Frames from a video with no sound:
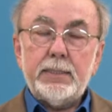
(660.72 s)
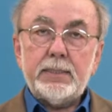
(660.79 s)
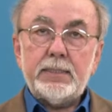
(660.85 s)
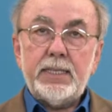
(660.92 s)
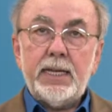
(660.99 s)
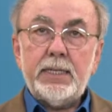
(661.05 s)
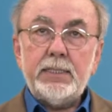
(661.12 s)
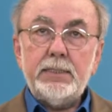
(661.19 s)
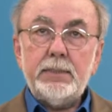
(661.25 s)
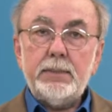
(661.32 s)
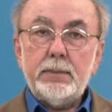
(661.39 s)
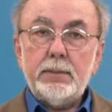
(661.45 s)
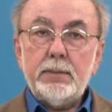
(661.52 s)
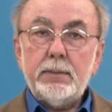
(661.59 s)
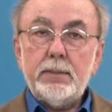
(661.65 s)

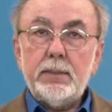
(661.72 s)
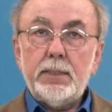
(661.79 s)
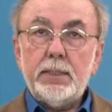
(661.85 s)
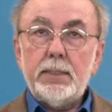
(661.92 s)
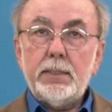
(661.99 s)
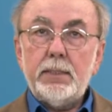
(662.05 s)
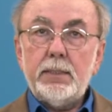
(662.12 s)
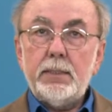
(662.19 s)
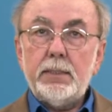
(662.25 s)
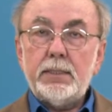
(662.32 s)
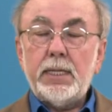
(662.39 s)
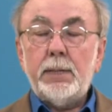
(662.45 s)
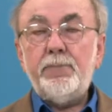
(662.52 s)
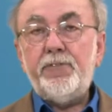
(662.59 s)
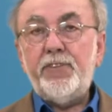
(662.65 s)
second
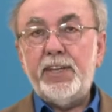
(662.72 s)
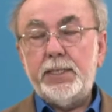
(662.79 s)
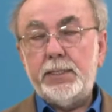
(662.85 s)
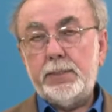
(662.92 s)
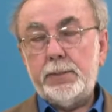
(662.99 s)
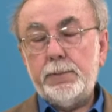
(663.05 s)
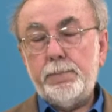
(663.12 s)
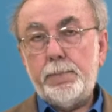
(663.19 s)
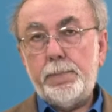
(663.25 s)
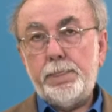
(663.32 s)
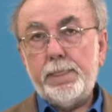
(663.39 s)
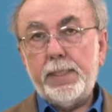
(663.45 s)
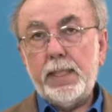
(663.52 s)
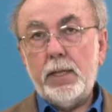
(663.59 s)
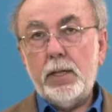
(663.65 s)
subphase
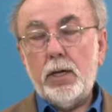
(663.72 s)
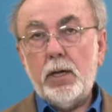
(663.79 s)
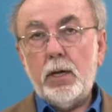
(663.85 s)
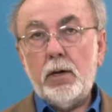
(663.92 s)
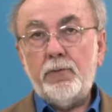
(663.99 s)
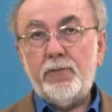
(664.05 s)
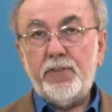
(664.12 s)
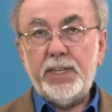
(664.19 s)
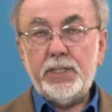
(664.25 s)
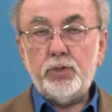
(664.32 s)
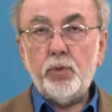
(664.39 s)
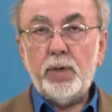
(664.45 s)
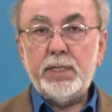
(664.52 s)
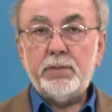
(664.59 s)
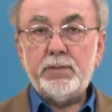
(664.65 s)
of
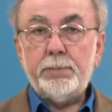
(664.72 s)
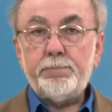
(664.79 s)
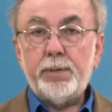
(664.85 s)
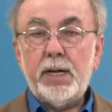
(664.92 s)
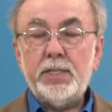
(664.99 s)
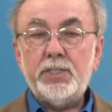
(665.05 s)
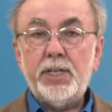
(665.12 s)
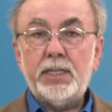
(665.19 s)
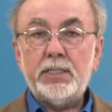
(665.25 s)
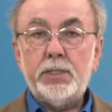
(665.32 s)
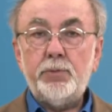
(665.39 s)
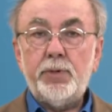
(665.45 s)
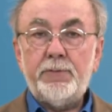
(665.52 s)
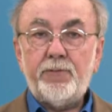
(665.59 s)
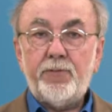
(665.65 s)
phase one of the project,
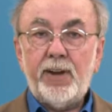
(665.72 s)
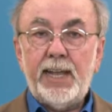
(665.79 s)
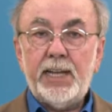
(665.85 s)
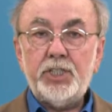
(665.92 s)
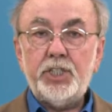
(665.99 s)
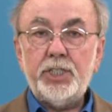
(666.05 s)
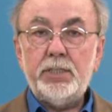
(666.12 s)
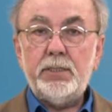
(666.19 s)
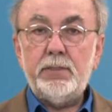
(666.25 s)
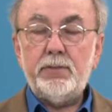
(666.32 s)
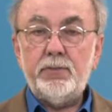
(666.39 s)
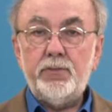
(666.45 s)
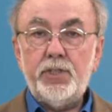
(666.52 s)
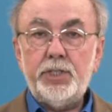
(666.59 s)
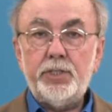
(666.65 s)
the
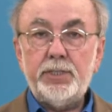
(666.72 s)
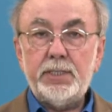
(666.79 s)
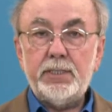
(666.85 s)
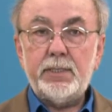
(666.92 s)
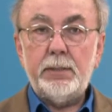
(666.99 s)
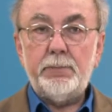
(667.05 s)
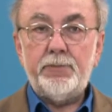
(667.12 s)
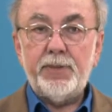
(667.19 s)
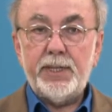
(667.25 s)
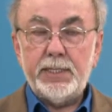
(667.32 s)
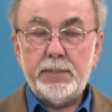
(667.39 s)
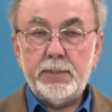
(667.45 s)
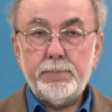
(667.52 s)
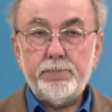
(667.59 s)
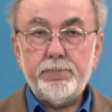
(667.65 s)
reflection visioning
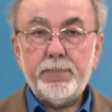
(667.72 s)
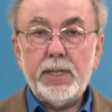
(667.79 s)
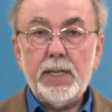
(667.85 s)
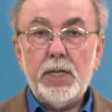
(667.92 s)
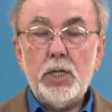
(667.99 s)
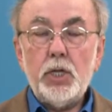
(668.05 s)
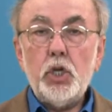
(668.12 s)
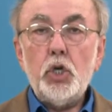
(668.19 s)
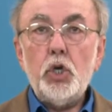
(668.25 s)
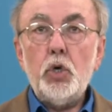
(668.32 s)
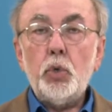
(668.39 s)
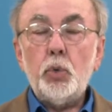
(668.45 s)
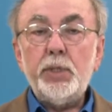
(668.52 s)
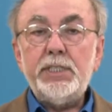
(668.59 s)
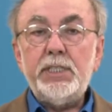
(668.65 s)
subphase,
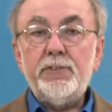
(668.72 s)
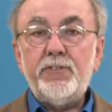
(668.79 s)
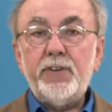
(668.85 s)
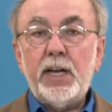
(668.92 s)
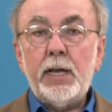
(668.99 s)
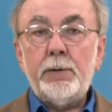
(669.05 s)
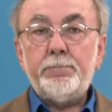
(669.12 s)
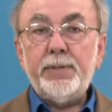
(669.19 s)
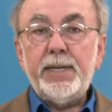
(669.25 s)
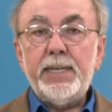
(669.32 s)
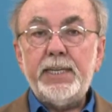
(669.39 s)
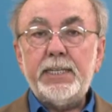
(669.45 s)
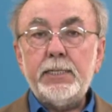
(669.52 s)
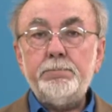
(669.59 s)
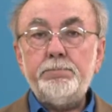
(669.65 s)
we develop
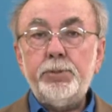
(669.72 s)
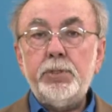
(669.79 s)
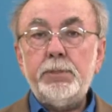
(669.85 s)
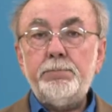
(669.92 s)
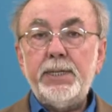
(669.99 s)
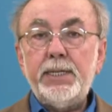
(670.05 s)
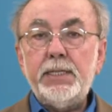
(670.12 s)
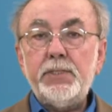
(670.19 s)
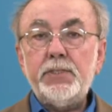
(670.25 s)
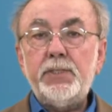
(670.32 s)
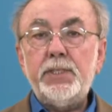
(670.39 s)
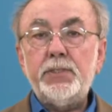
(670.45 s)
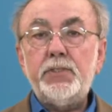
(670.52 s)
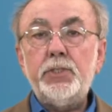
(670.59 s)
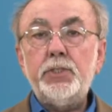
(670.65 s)
a
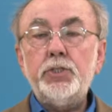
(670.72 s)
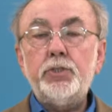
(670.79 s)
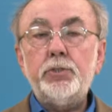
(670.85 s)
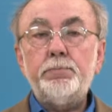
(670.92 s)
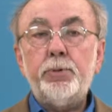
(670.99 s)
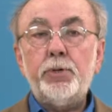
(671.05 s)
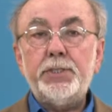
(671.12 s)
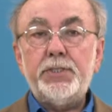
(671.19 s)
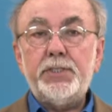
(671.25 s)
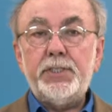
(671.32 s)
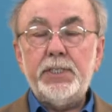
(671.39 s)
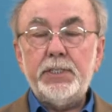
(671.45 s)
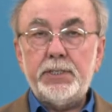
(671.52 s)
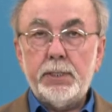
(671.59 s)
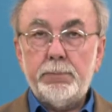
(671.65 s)
computer-based decision support
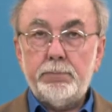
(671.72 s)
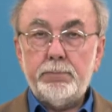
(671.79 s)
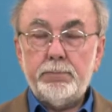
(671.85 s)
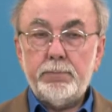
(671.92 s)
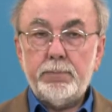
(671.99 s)
system